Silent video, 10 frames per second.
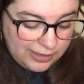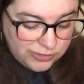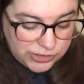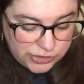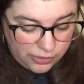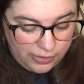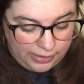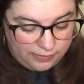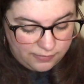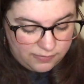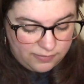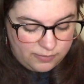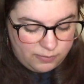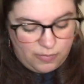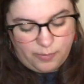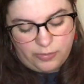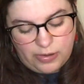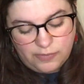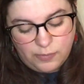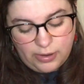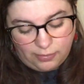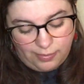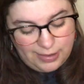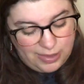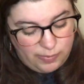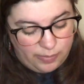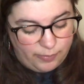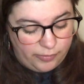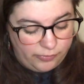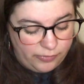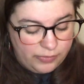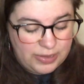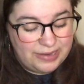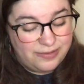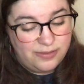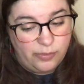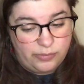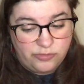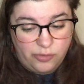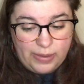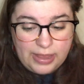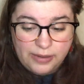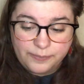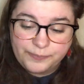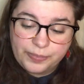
She sure is. Mama Grace. We are lucky people. So is Joanne.